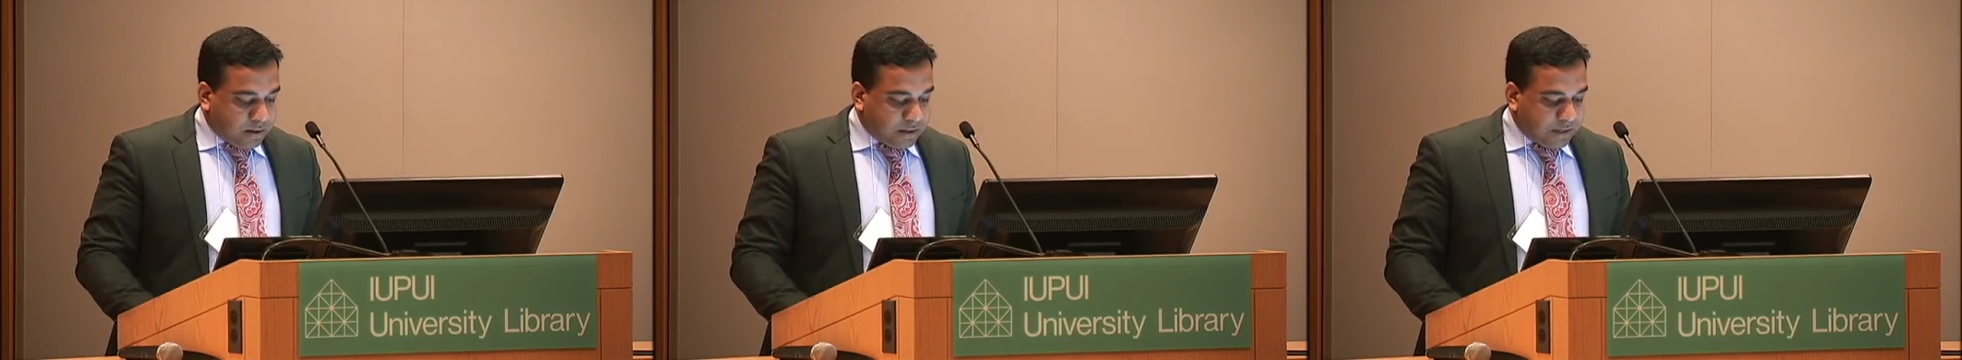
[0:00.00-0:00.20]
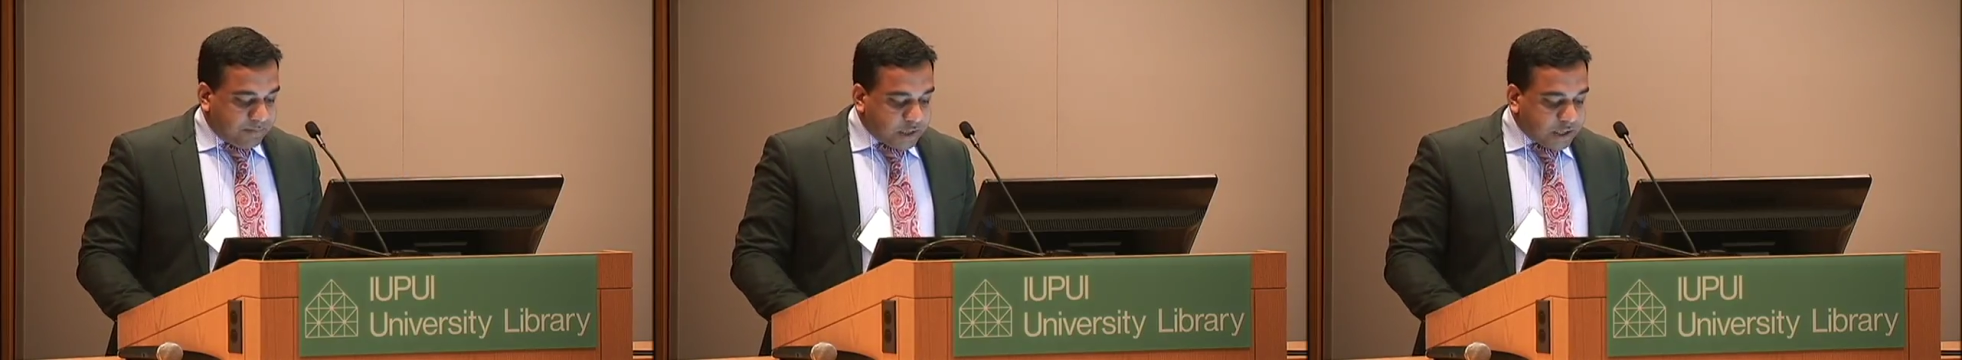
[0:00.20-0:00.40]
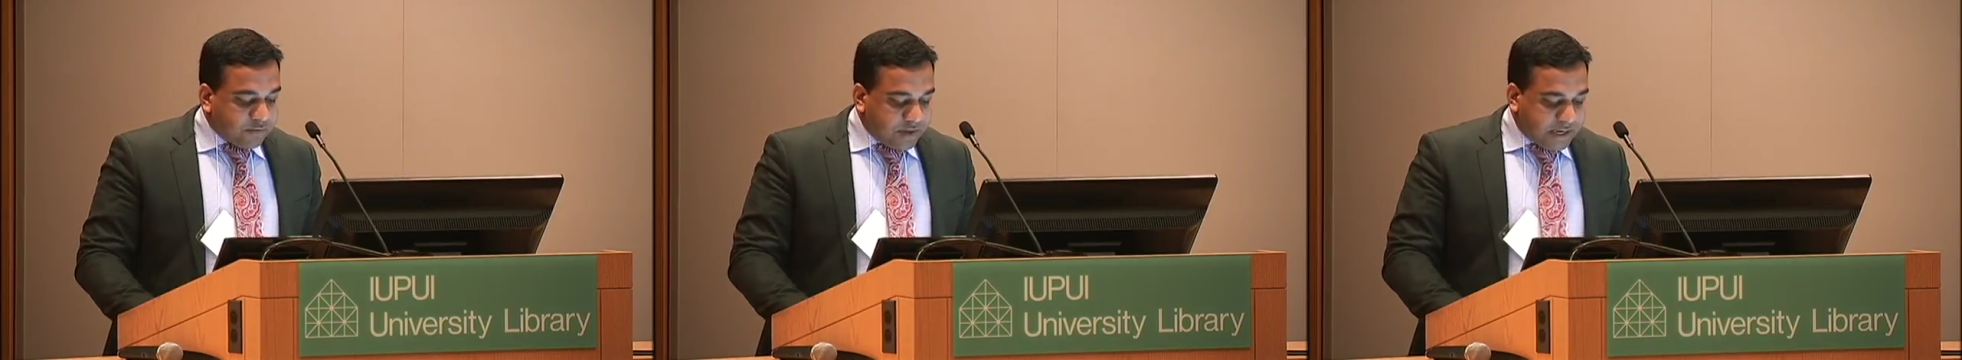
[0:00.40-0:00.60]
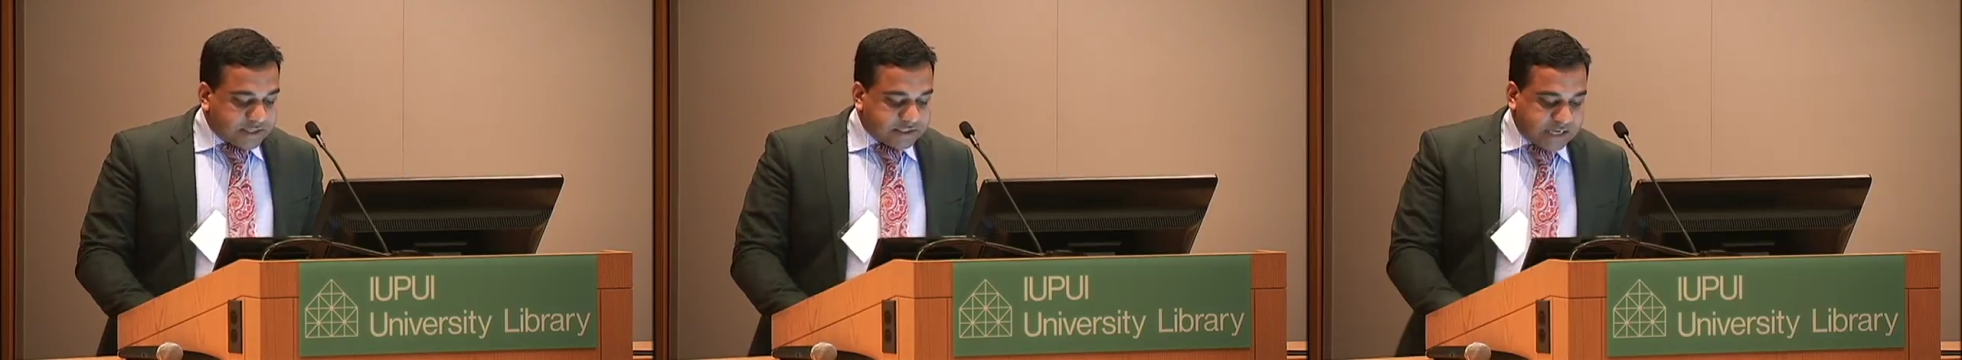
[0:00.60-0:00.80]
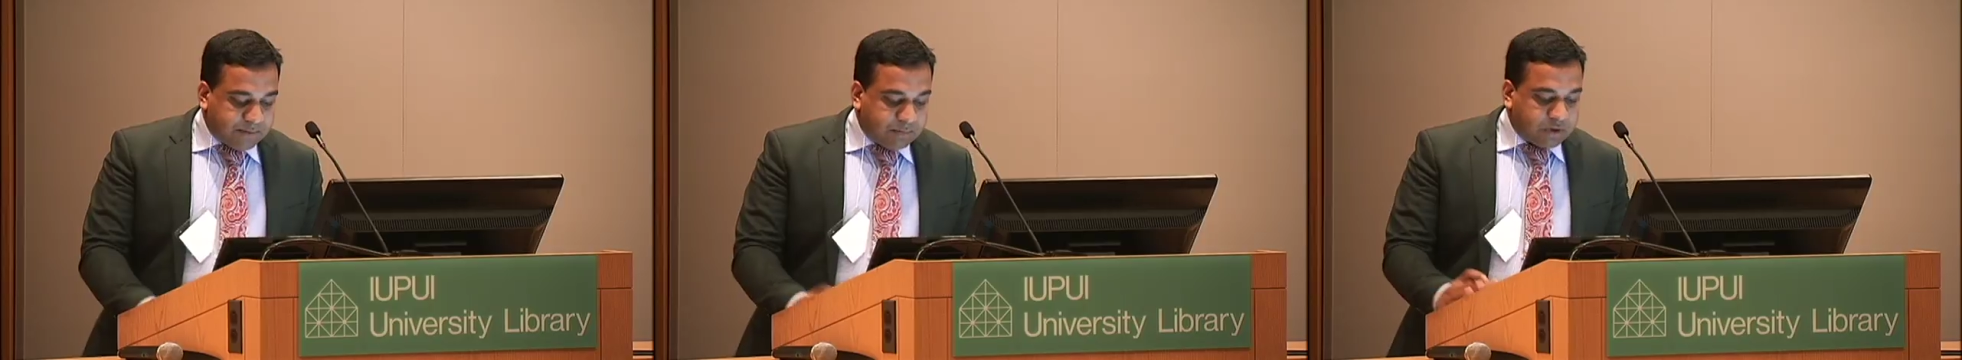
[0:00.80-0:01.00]
Let me give you an
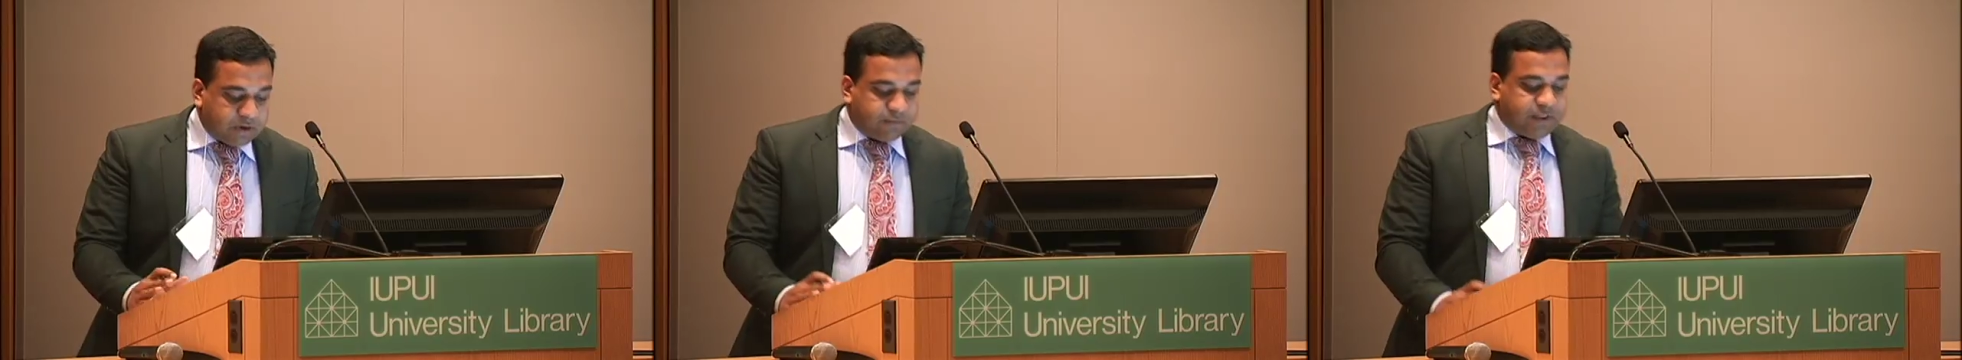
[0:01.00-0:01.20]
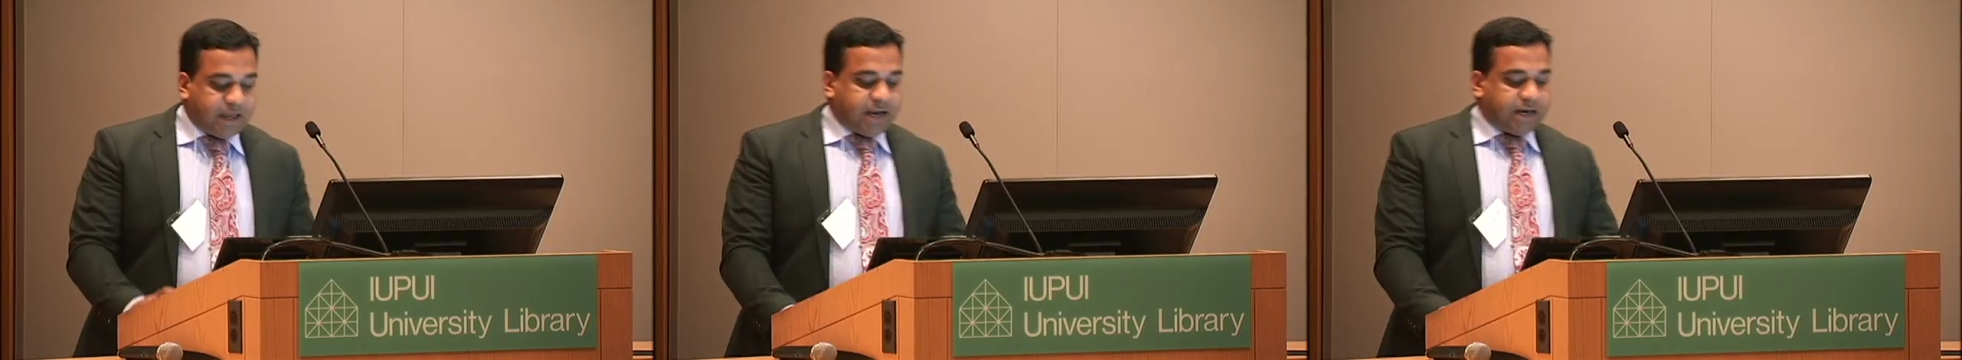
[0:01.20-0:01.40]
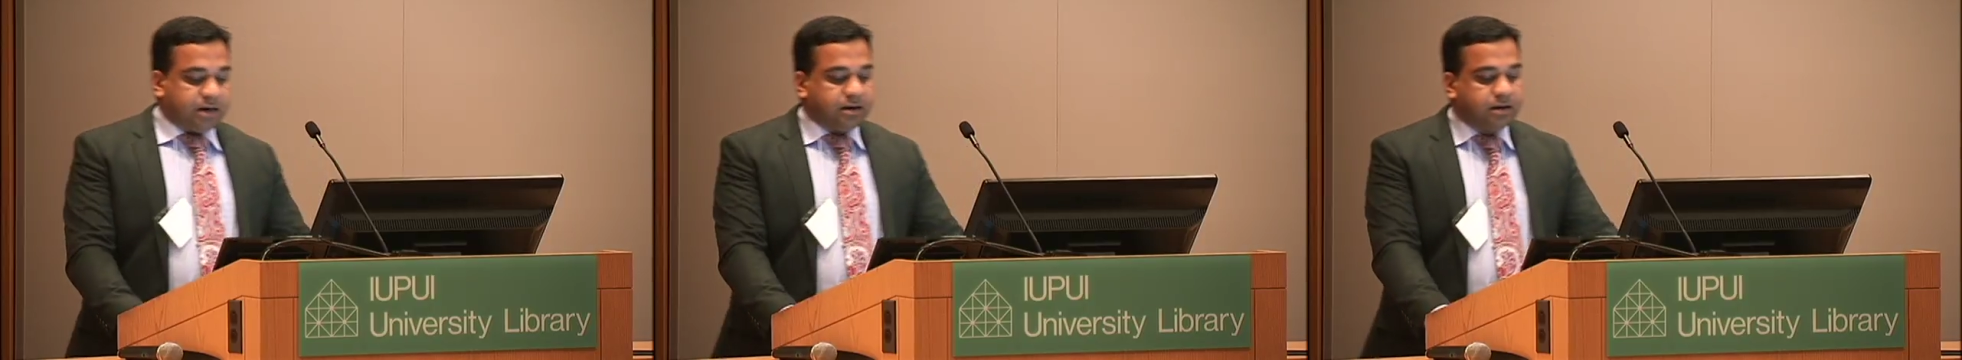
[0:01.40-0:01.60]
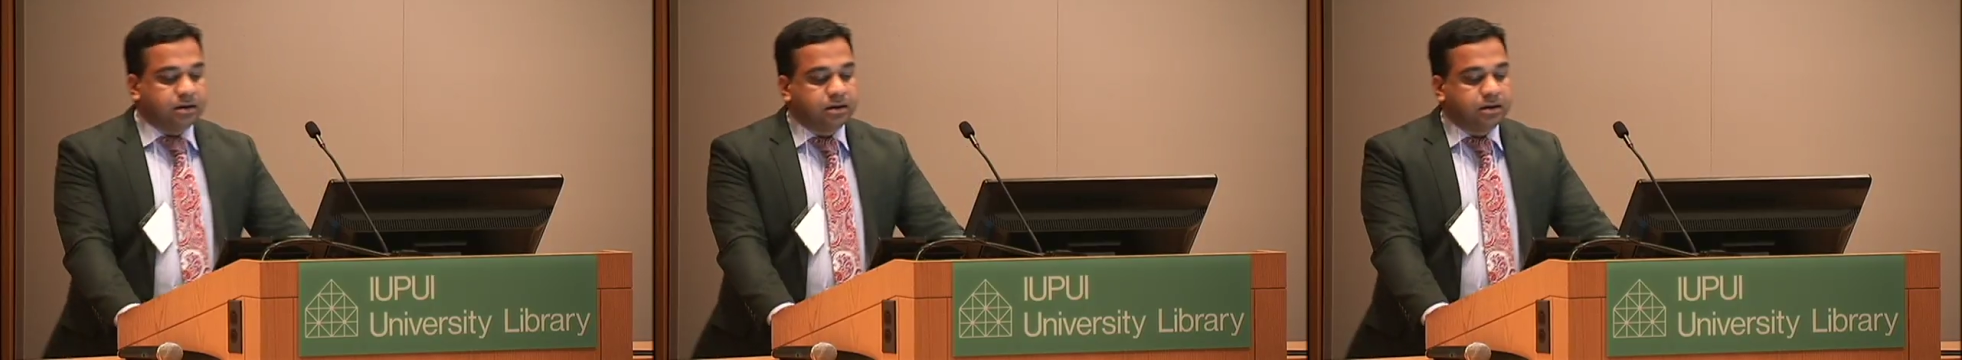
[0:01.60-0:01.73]
example of that.